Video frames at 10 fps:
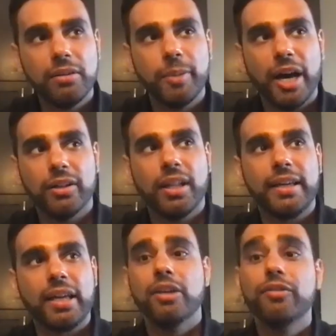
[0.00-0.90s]
about
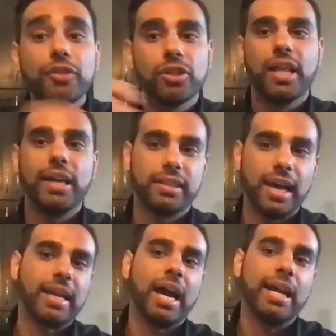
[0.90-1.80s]
like, if you're like
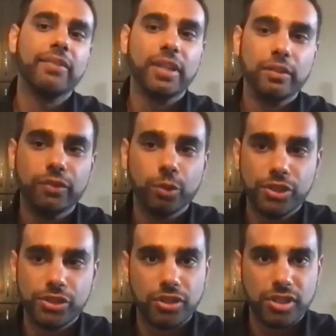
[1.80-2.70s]
that kind of
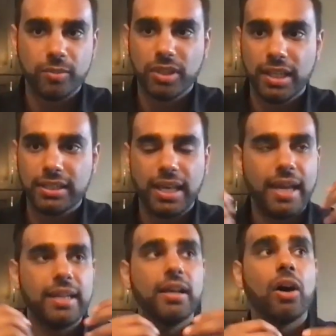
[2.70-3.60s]
influencer or something like
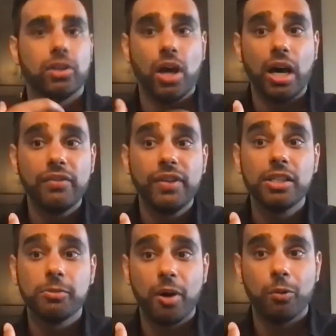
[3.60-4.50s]
that, a lot of it is
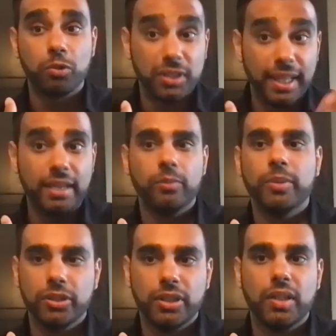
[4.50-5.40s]
about
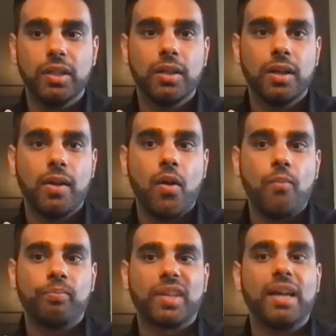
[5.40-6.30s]
relatability.
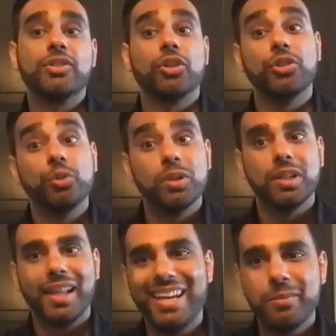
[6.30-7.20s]
And so you
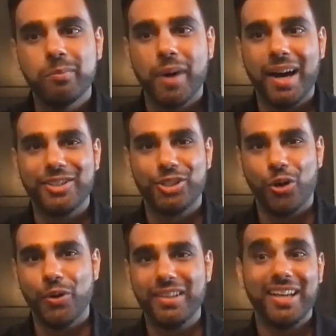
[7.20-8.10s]
relate by
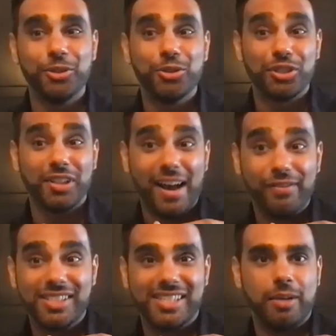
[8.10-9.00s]
people have
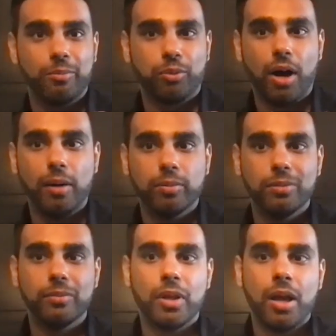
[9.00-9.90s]
the same problem.
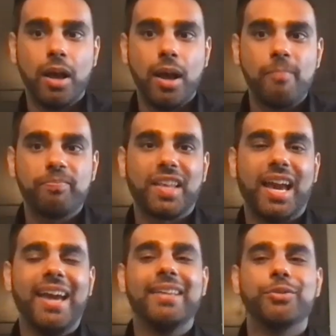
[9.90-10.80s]

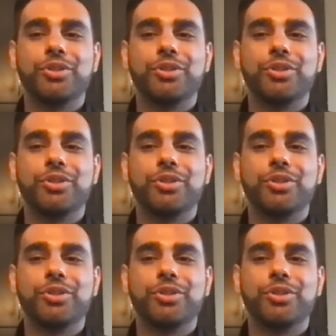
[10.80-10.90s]
And